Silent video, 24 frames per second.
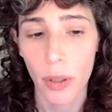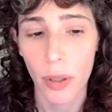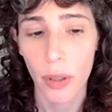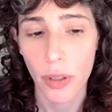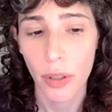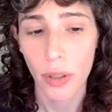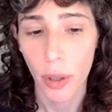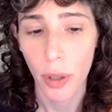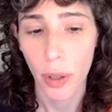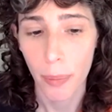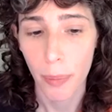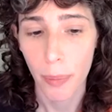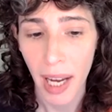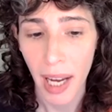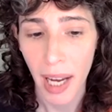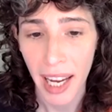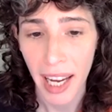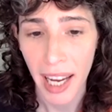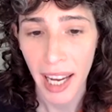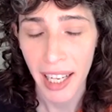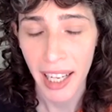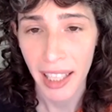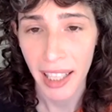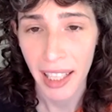So
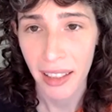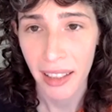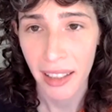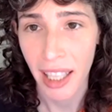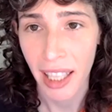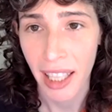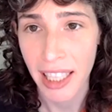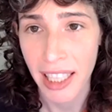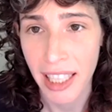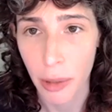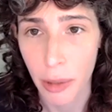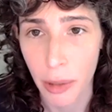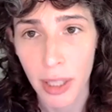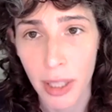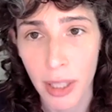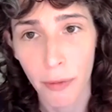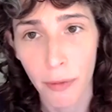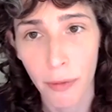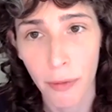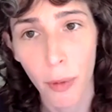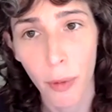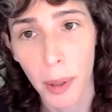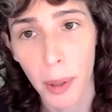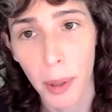my idea was
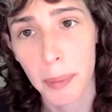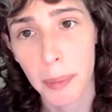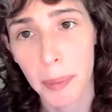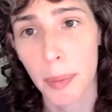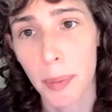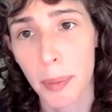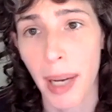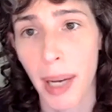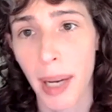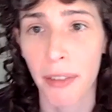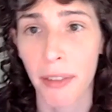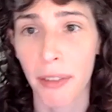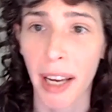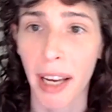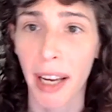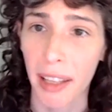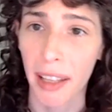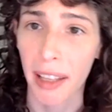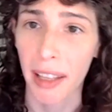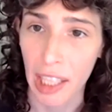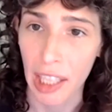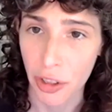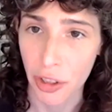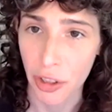informed by
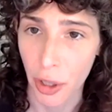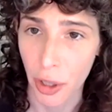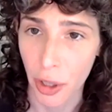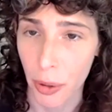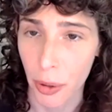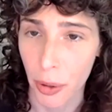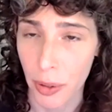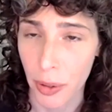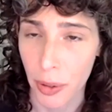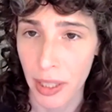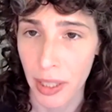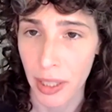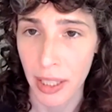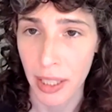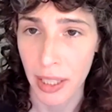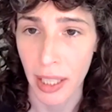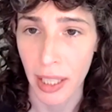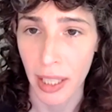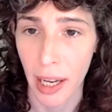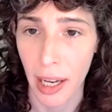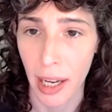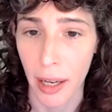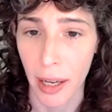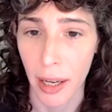reality shows
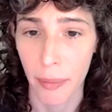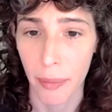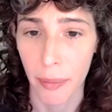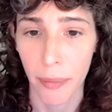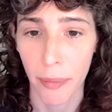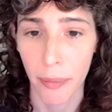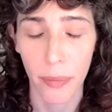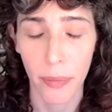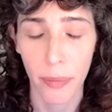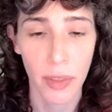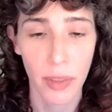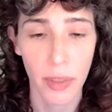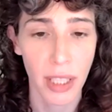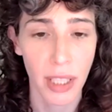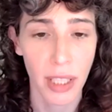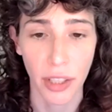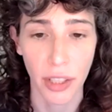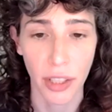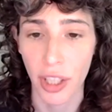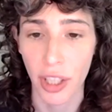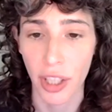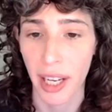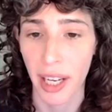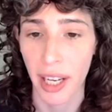
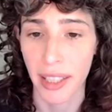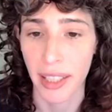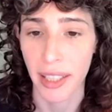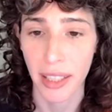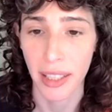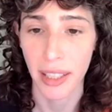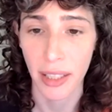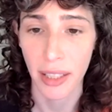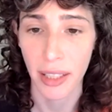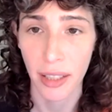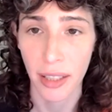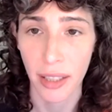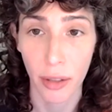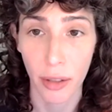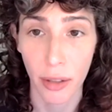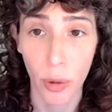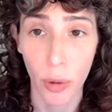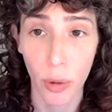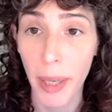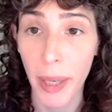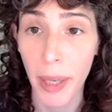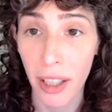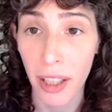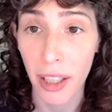such as
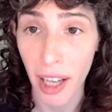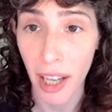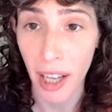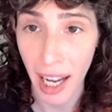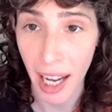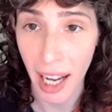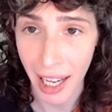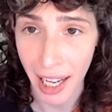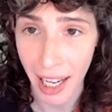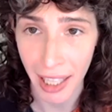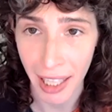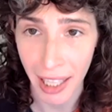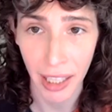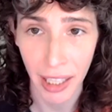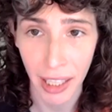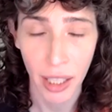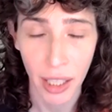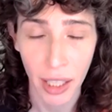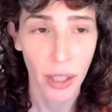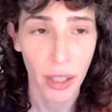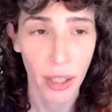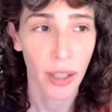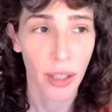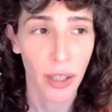Queer Eye,
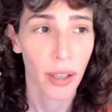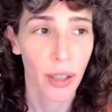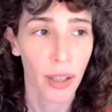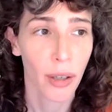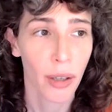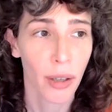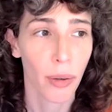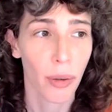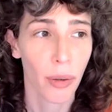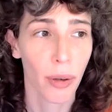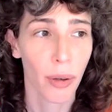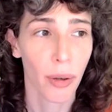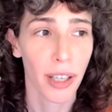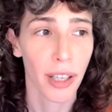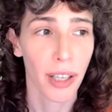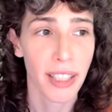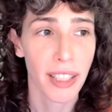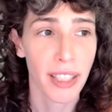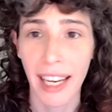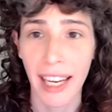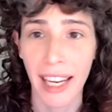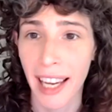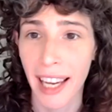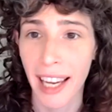or
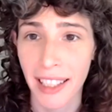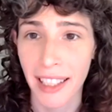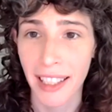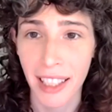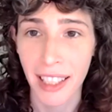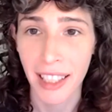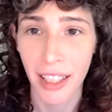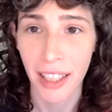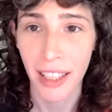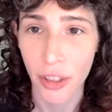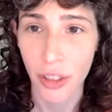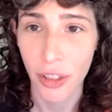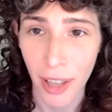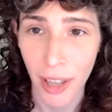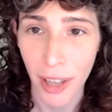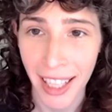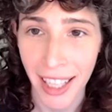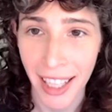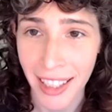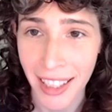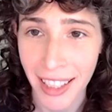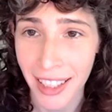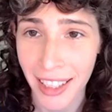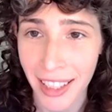Say Yes to the
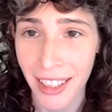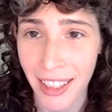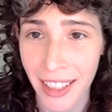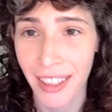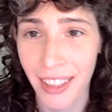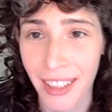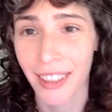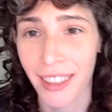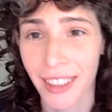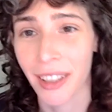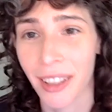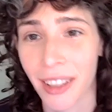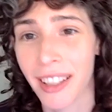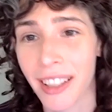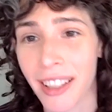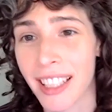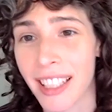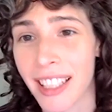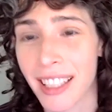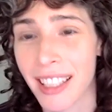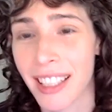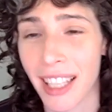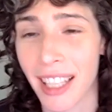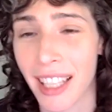Dress, or
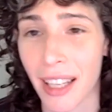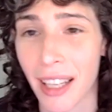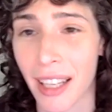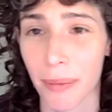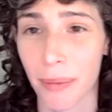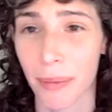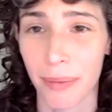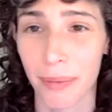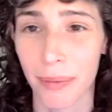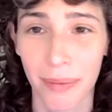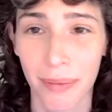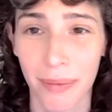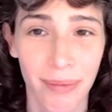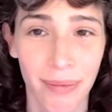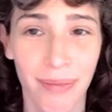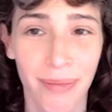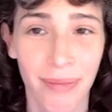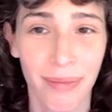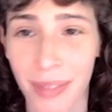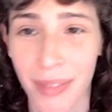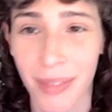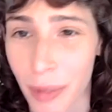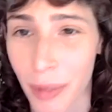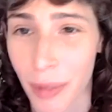this,
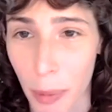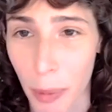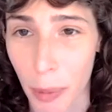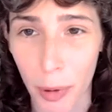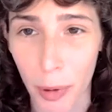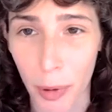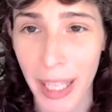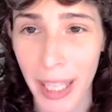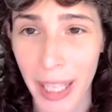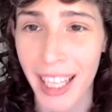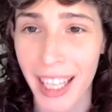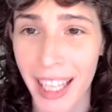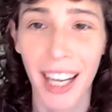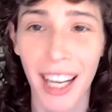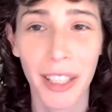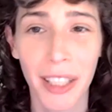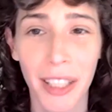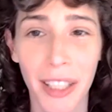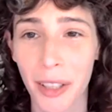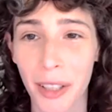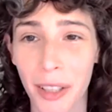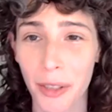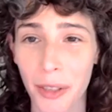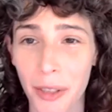or Marie
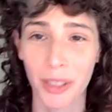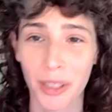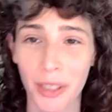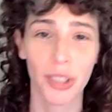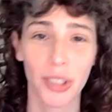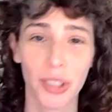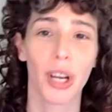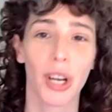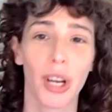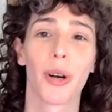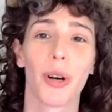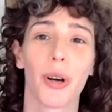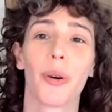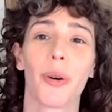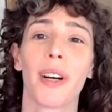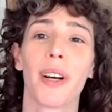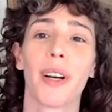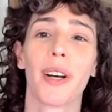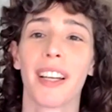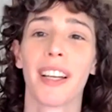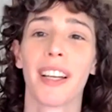Kondo's show,